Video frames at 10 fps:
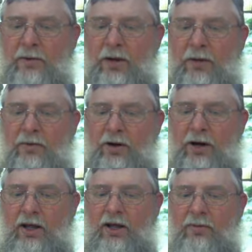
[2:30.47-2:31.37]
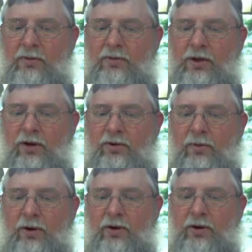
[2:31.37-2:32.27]
and proclaim there the
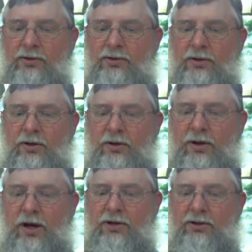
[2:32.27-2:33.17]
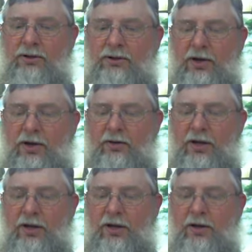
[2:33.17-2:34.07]
words that I shall tell
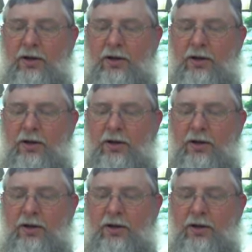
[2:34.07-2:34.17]
thee.